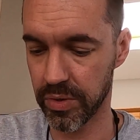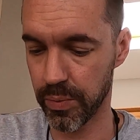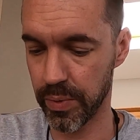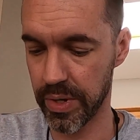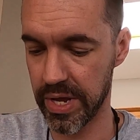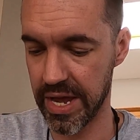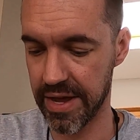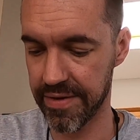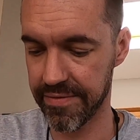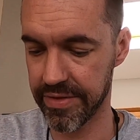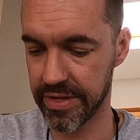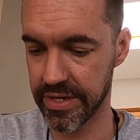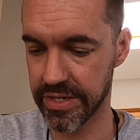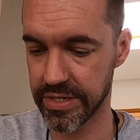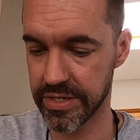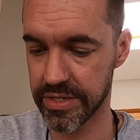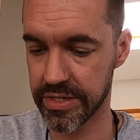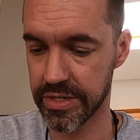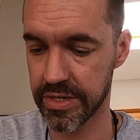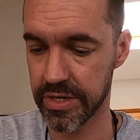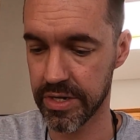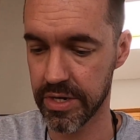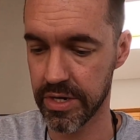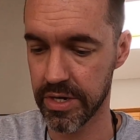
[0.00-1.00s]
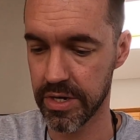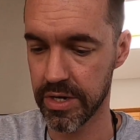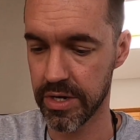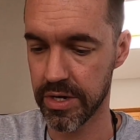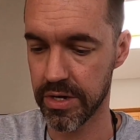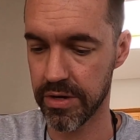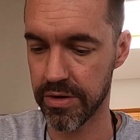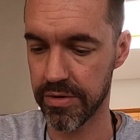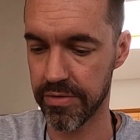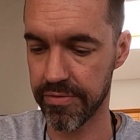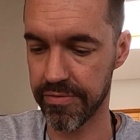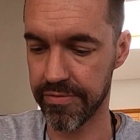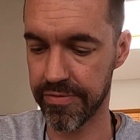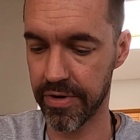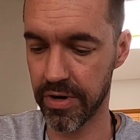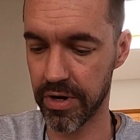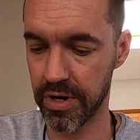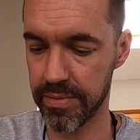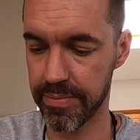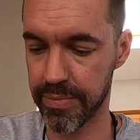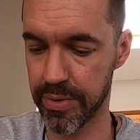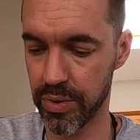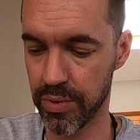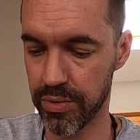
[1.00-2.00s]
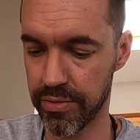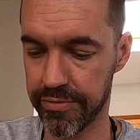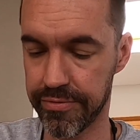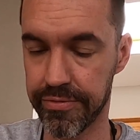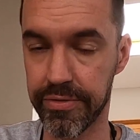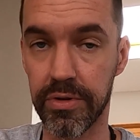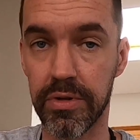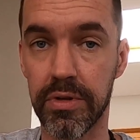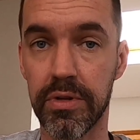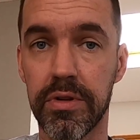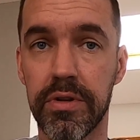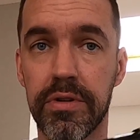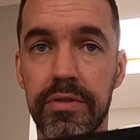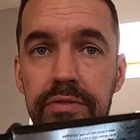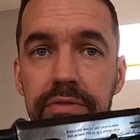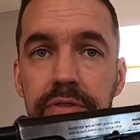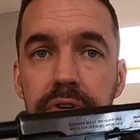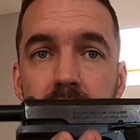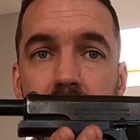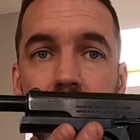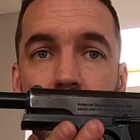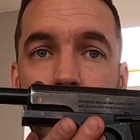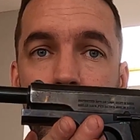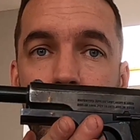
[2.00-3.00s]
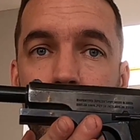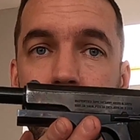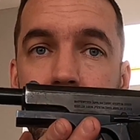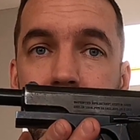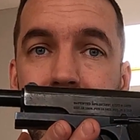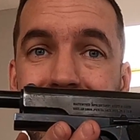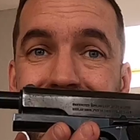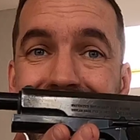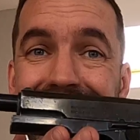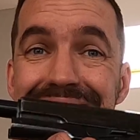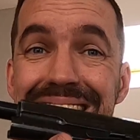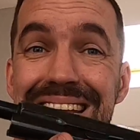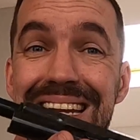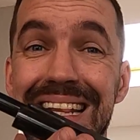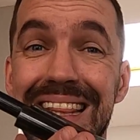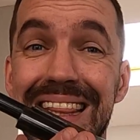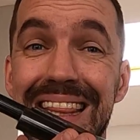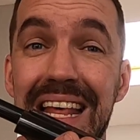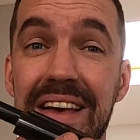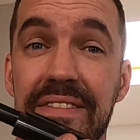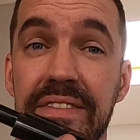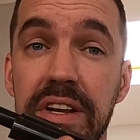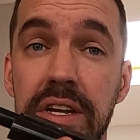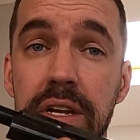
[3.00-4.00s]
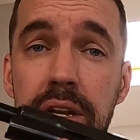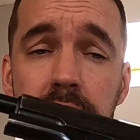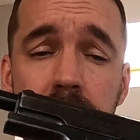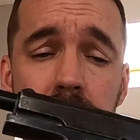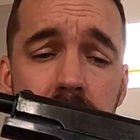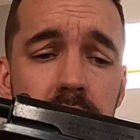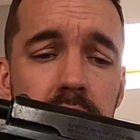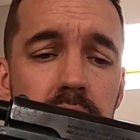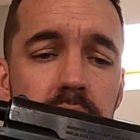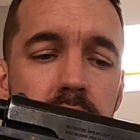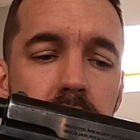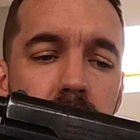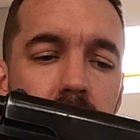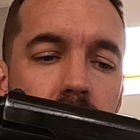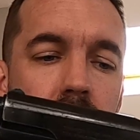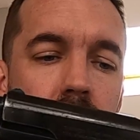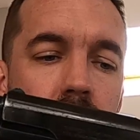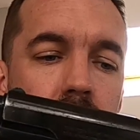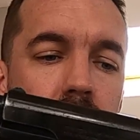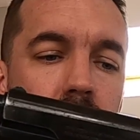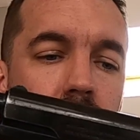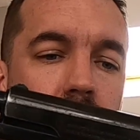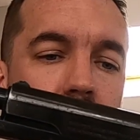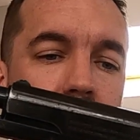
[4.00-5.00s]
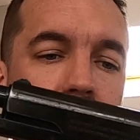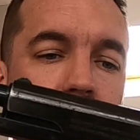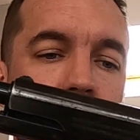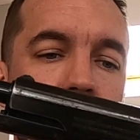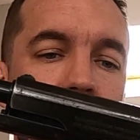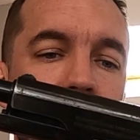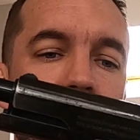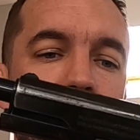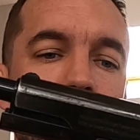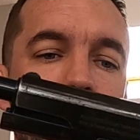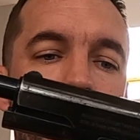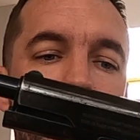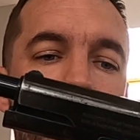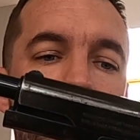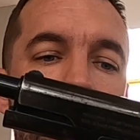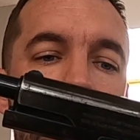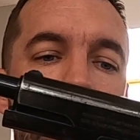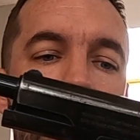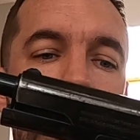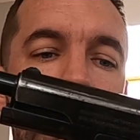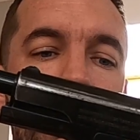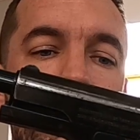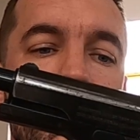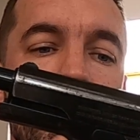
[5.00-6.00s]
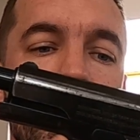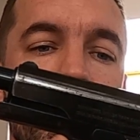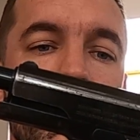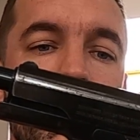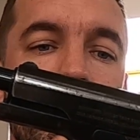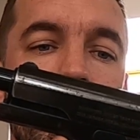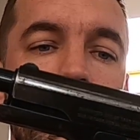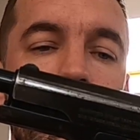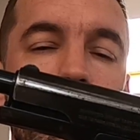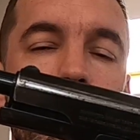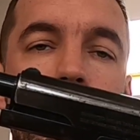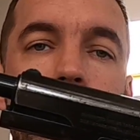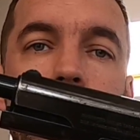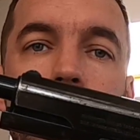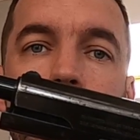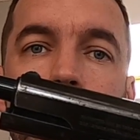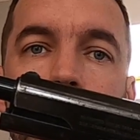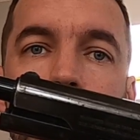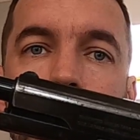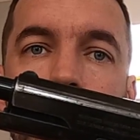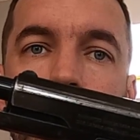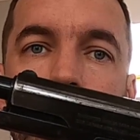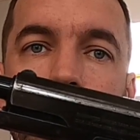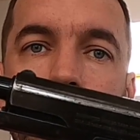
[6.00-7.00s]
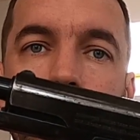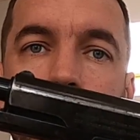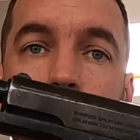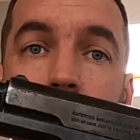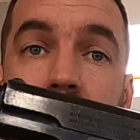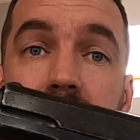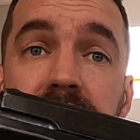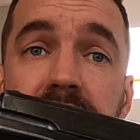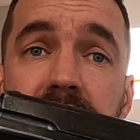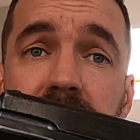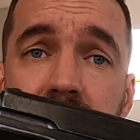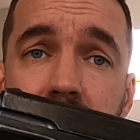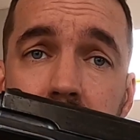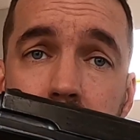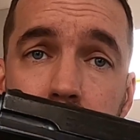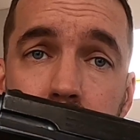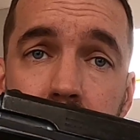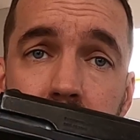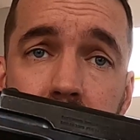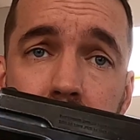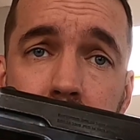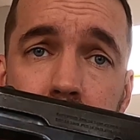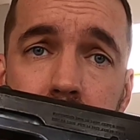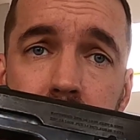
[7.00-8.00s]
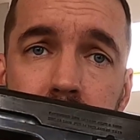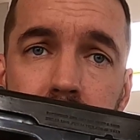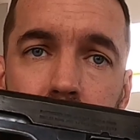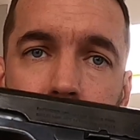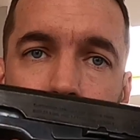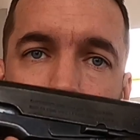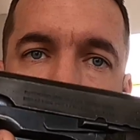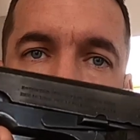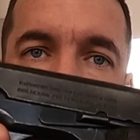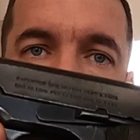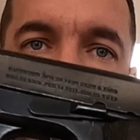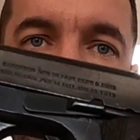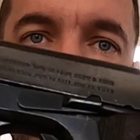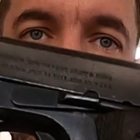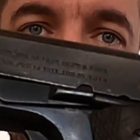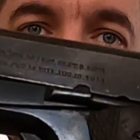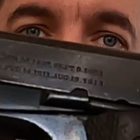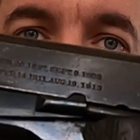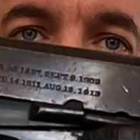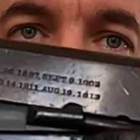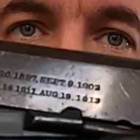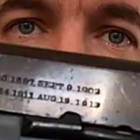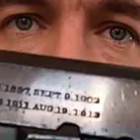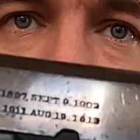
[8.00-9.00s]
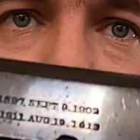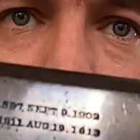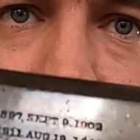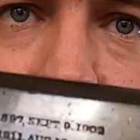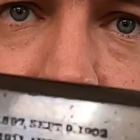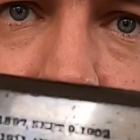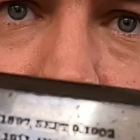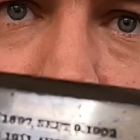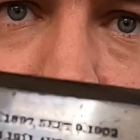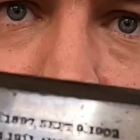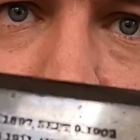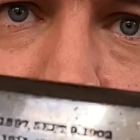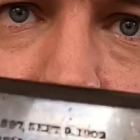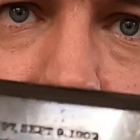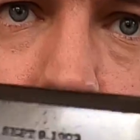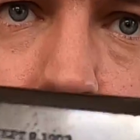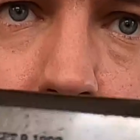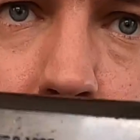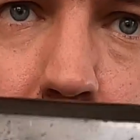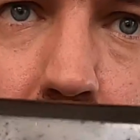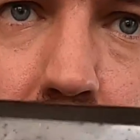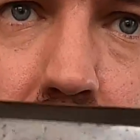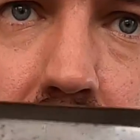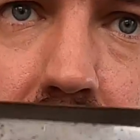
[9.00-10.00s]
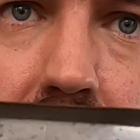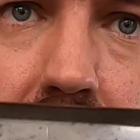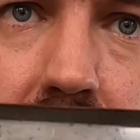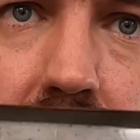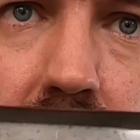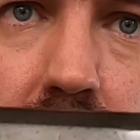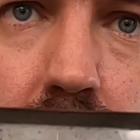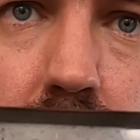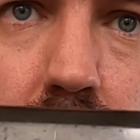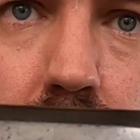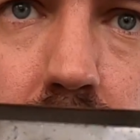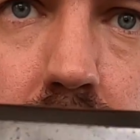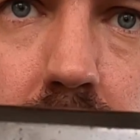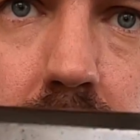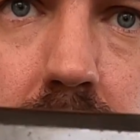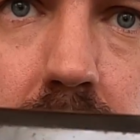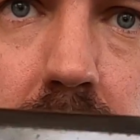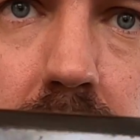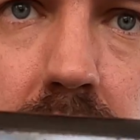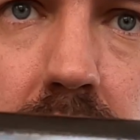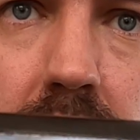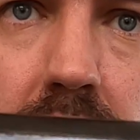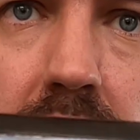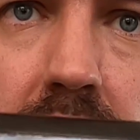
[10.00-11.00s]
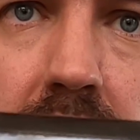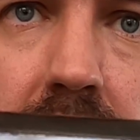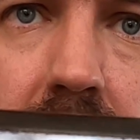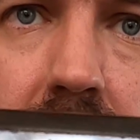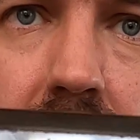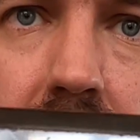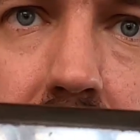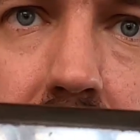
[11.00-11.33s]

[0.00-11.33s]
we have this very beautiful, very old 1911 that is from the wife's family. And you can see it's got some really cool